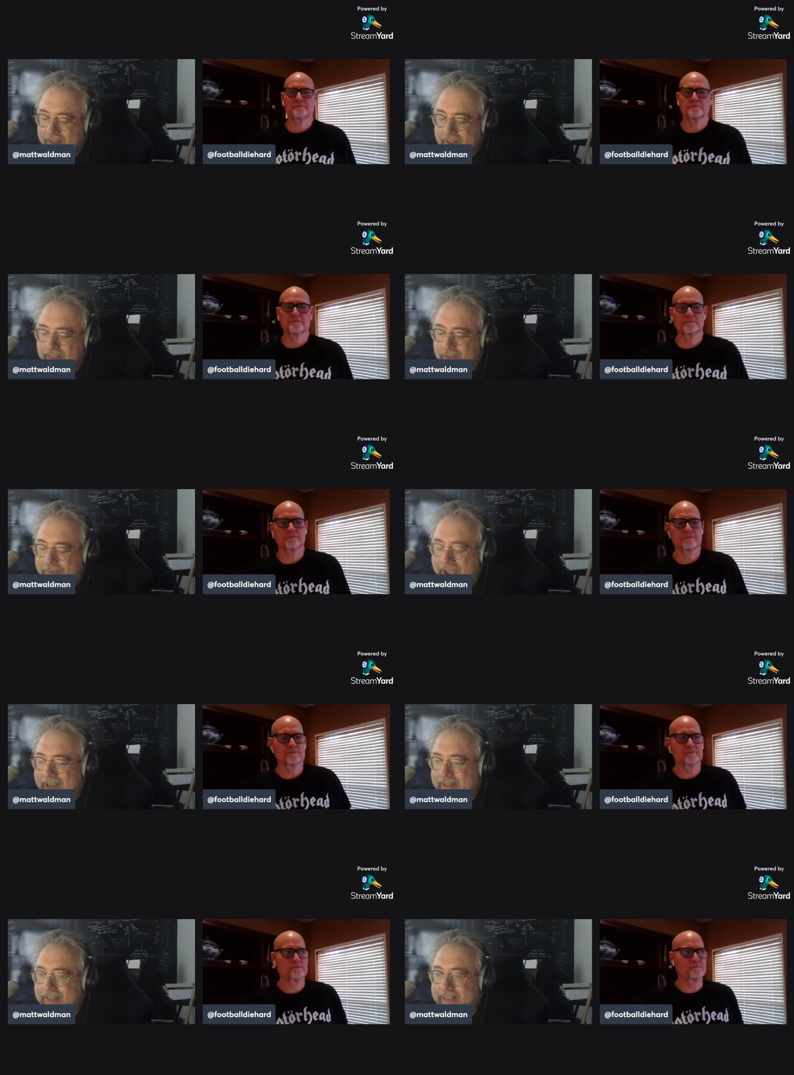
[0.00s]
Speaker 1: the fact
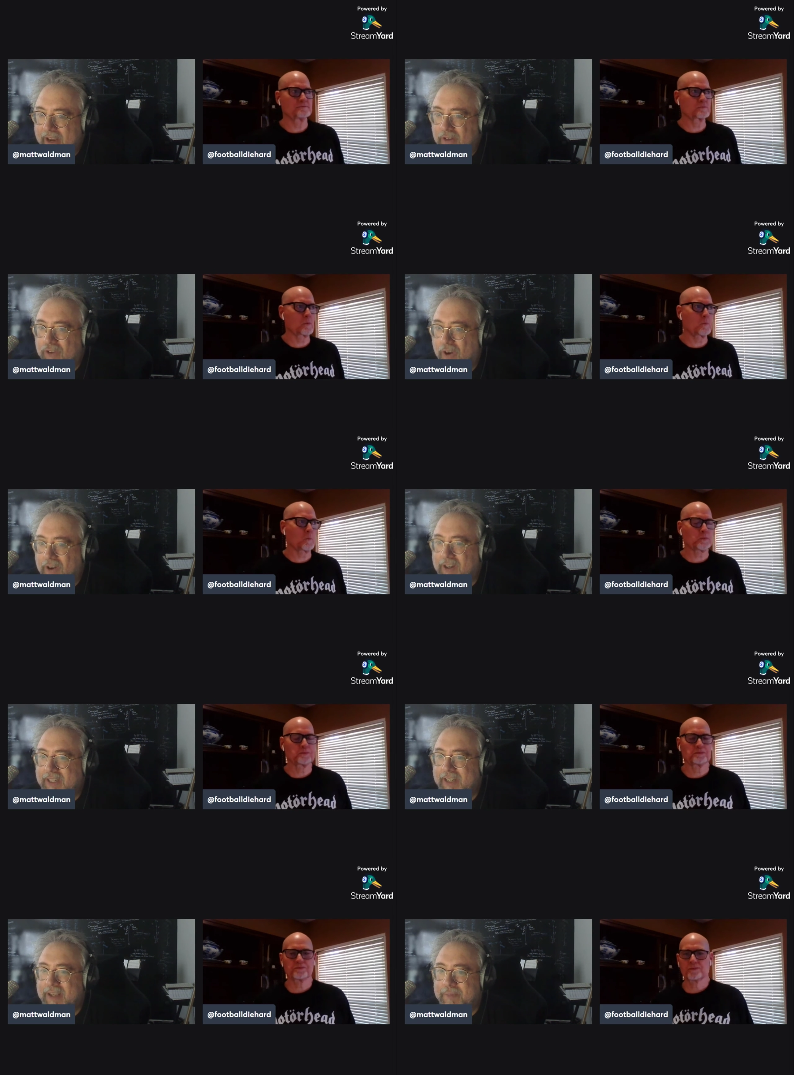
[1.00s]
that they're targeting
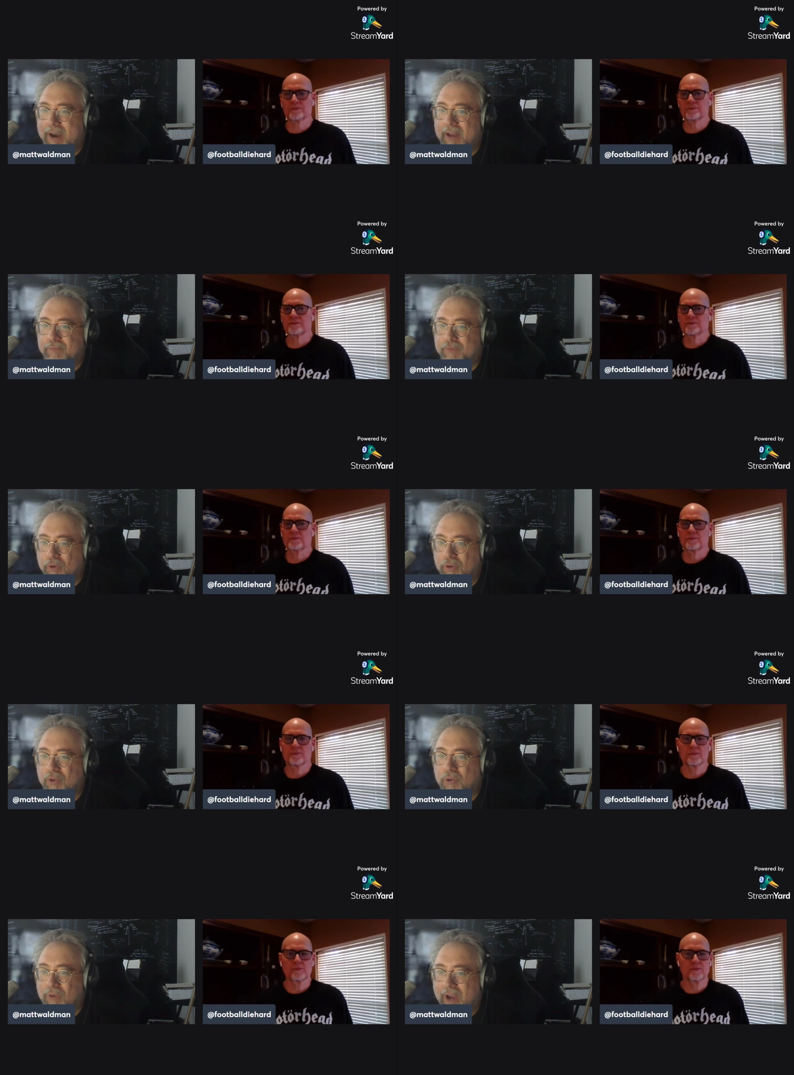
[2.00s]
him on vertical
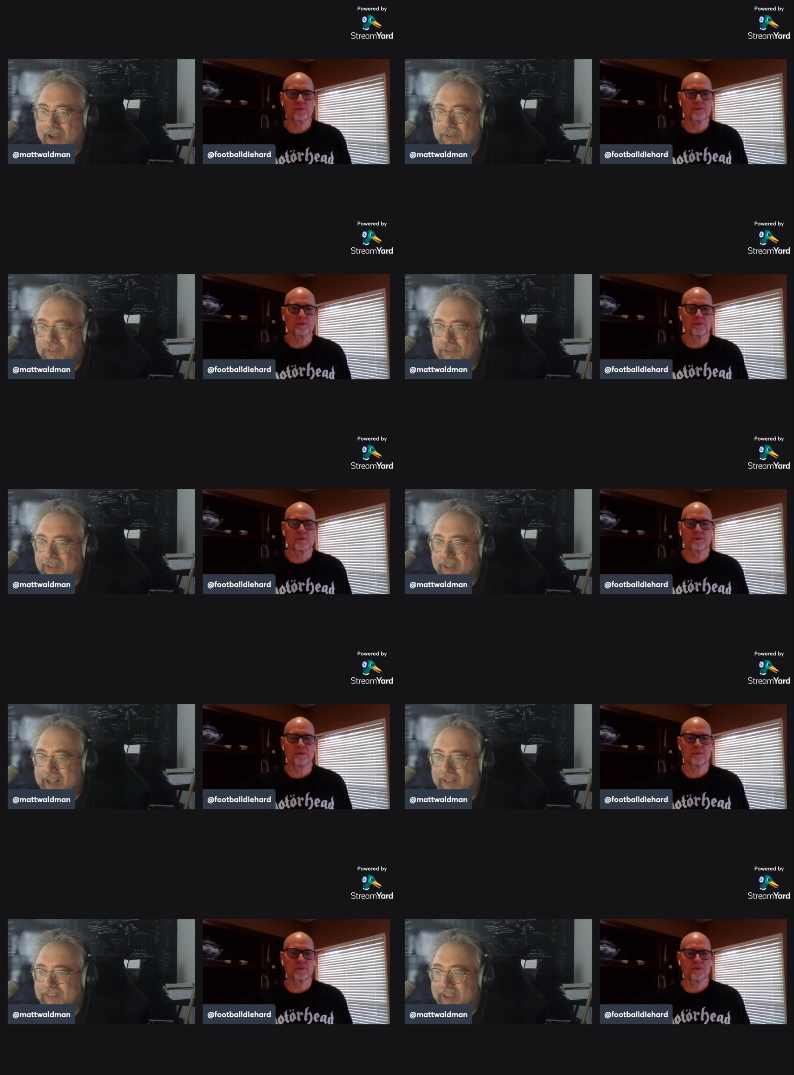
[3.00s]
routes against
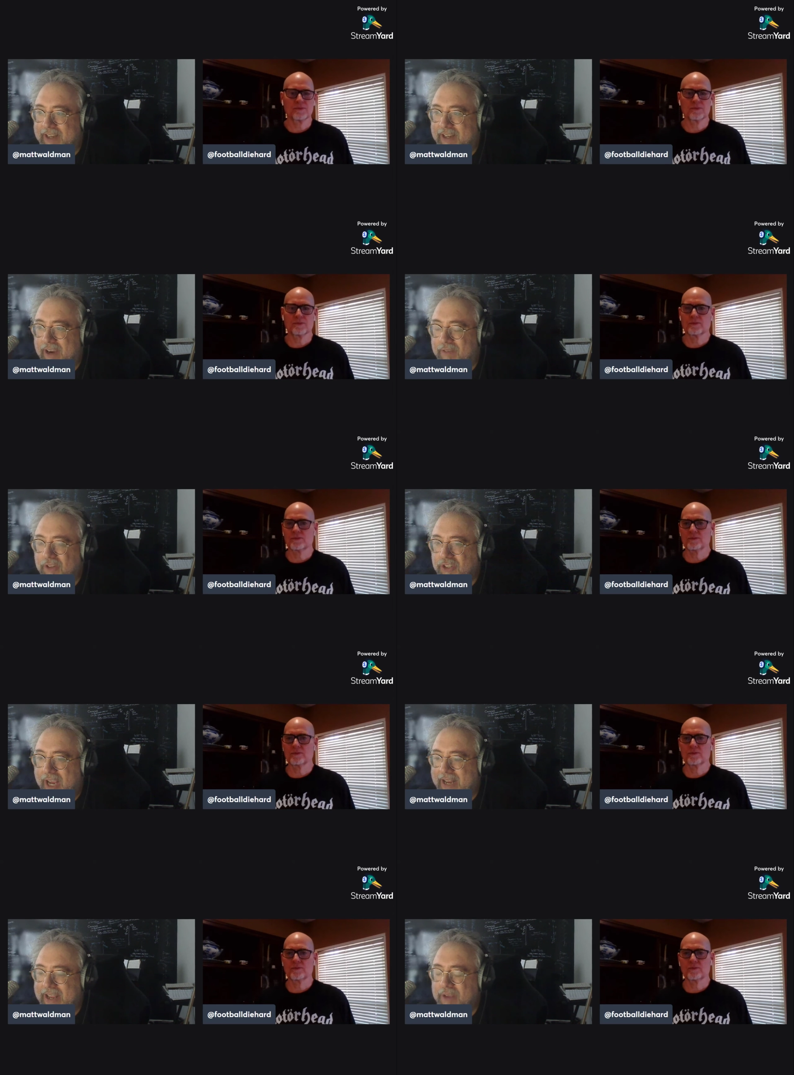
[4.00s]
tight coverage, and
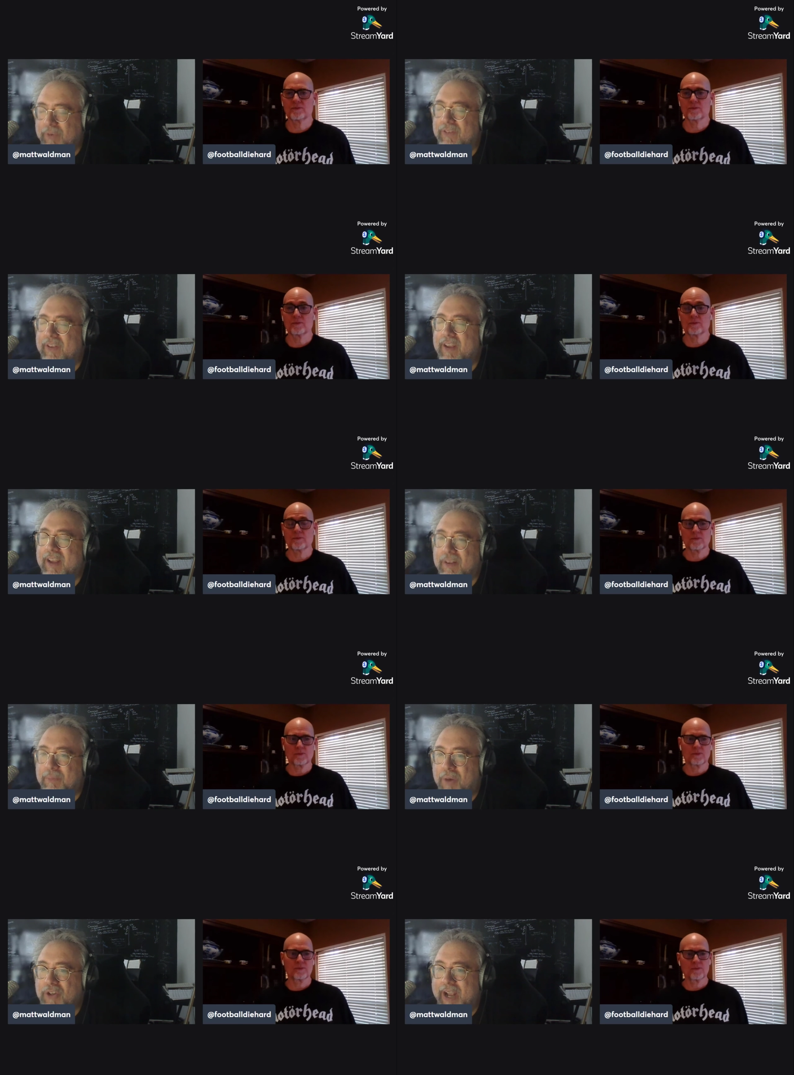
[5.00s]
he was Lamar
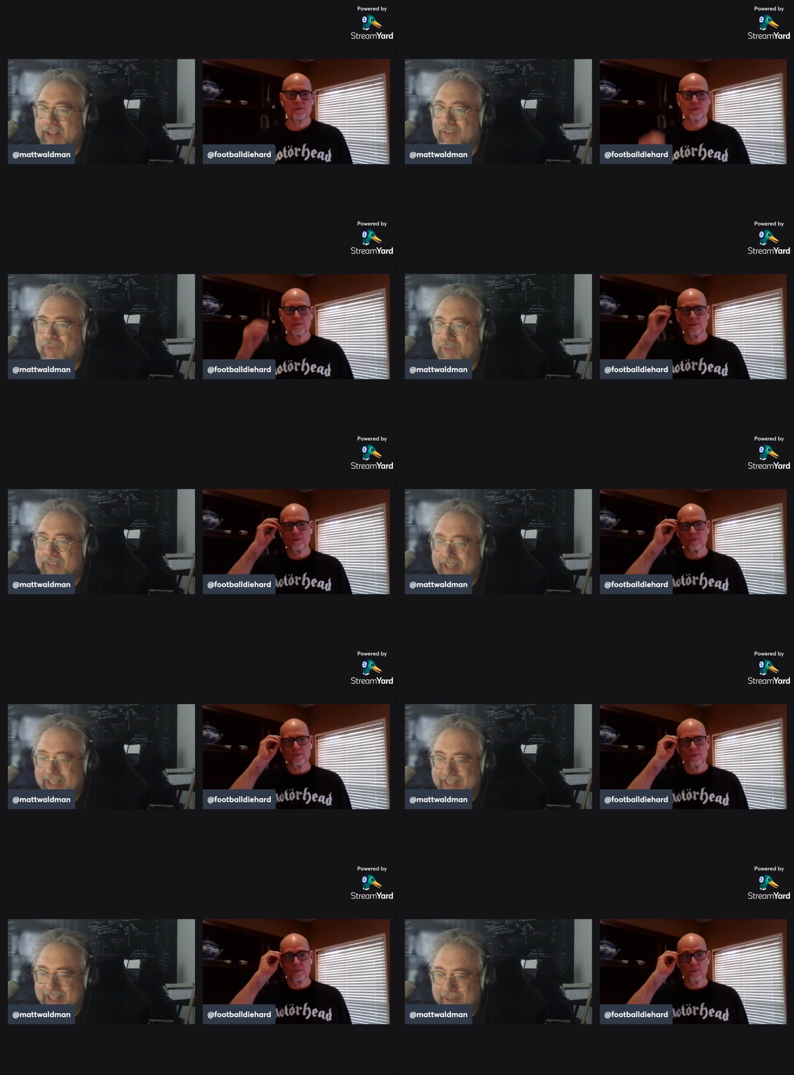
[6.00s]
Jackson was hitting
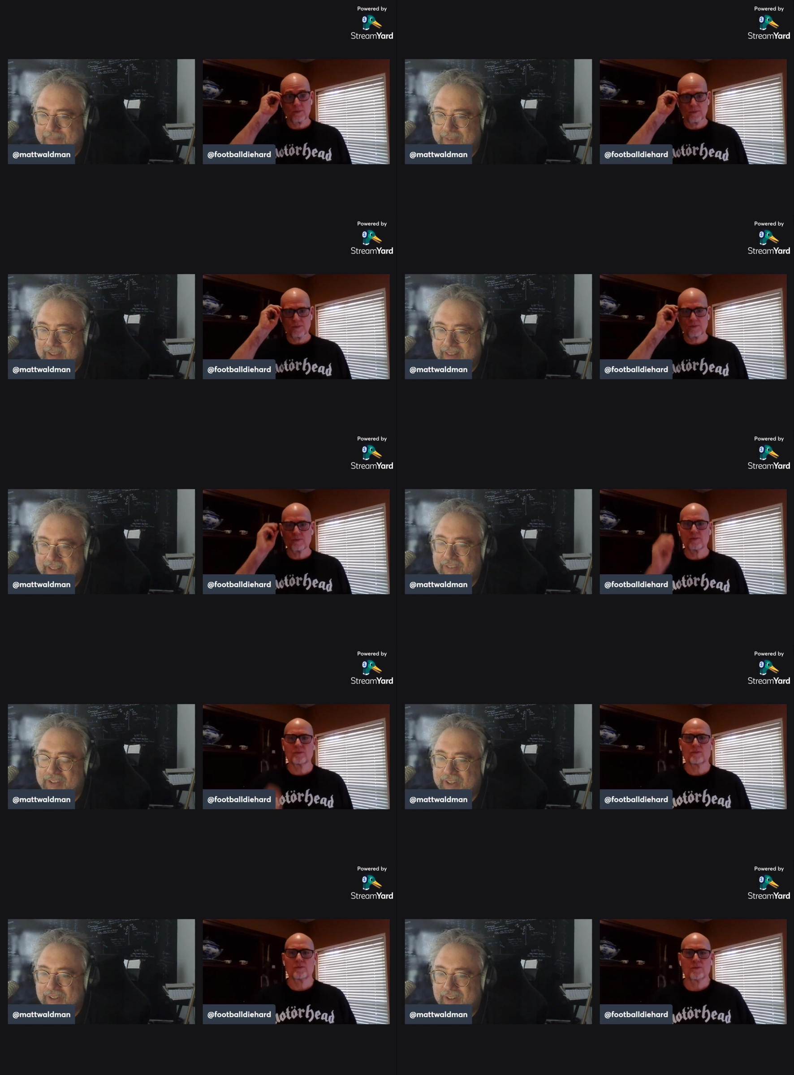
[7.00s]
them this
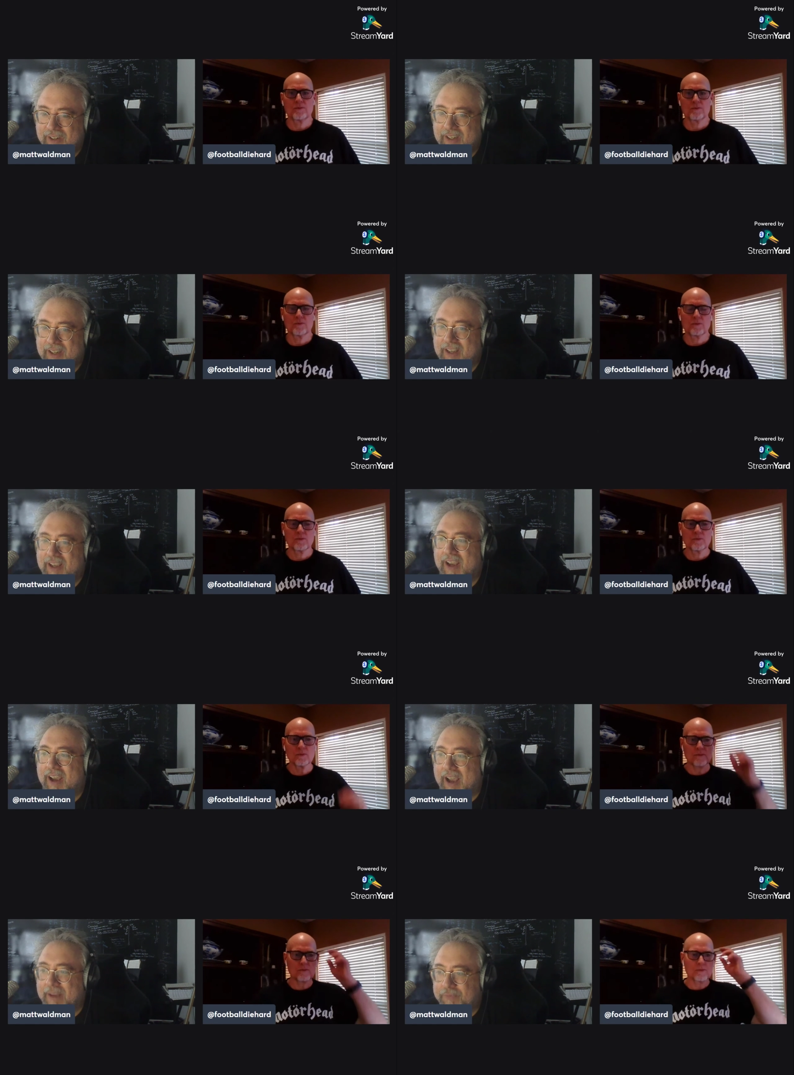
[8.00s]
year,
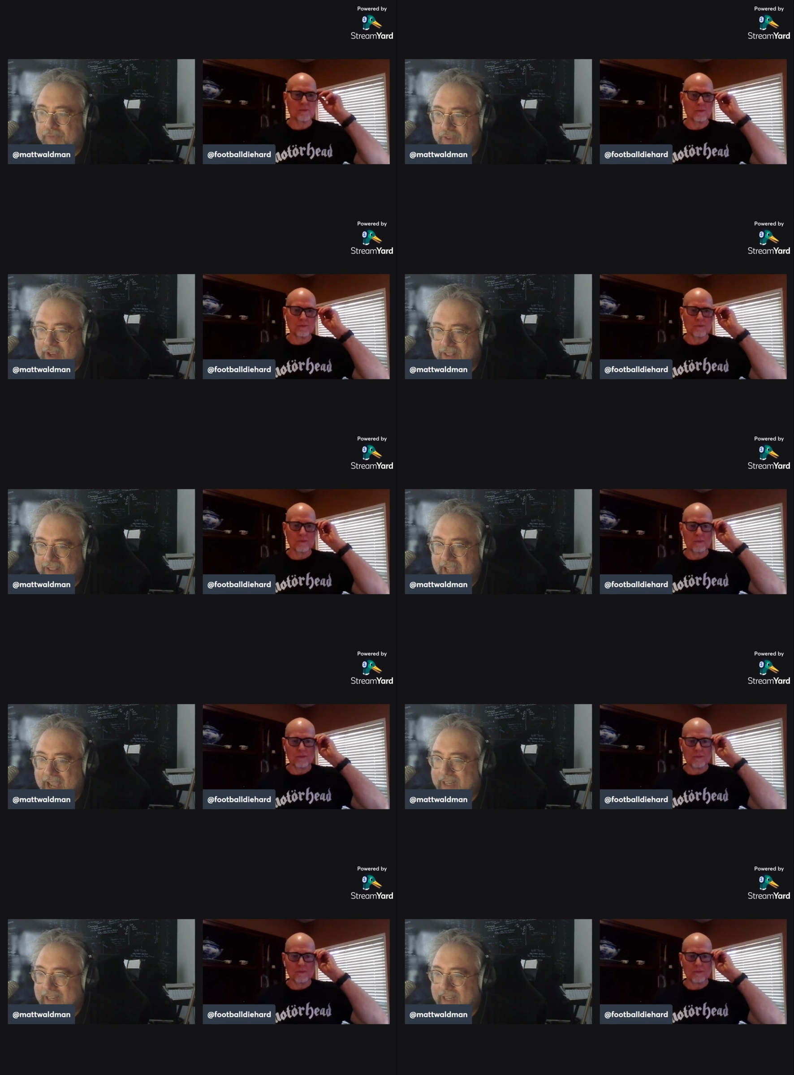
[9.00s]
I'm feeling that.